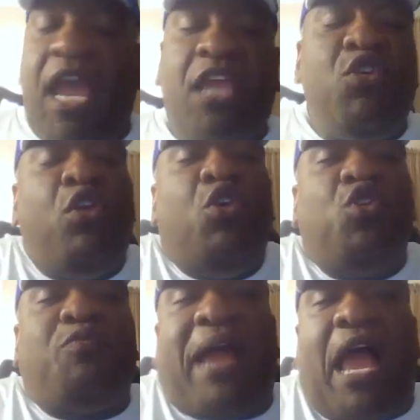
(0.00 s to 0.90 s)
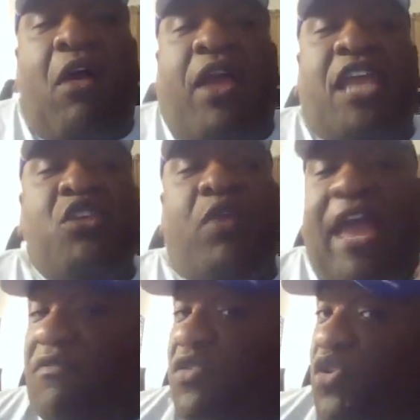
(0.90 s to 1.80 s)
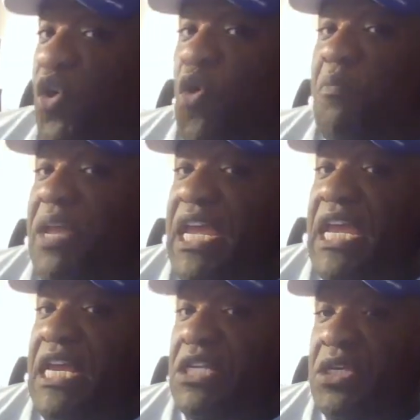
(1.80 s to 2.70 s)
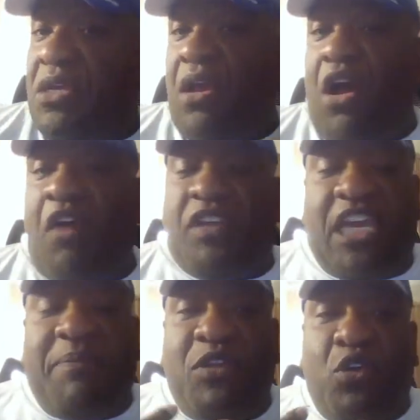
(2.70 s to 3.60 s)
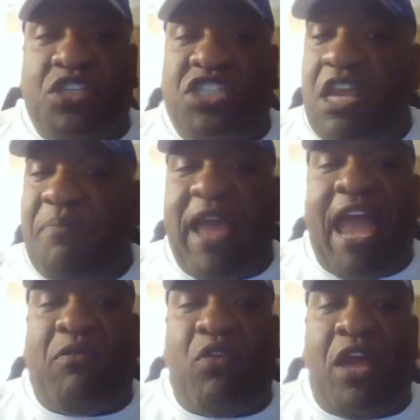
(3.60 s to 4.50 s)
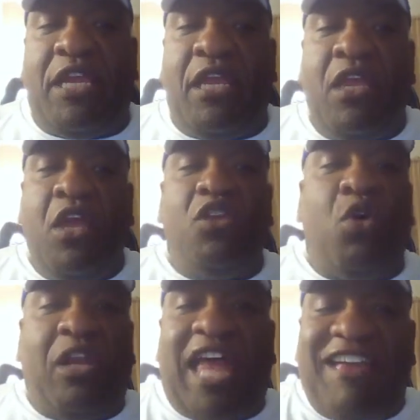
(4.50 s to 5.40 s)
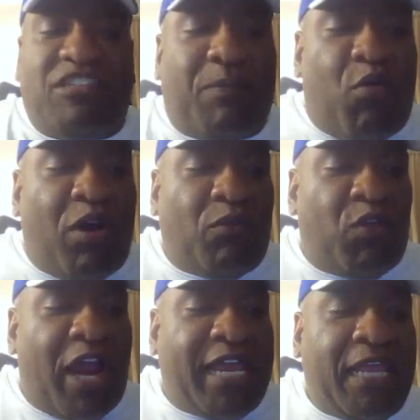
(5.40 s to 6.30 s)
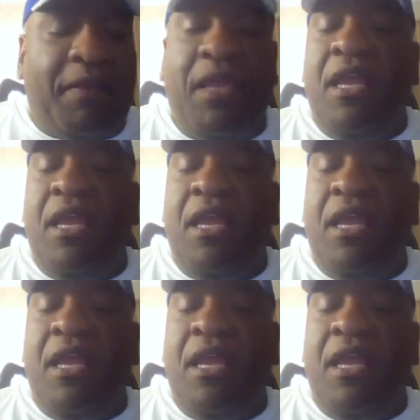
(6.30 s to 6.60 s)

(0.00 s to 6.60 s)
And you lose power and you have no means of keeping your CPAP running, your life support running.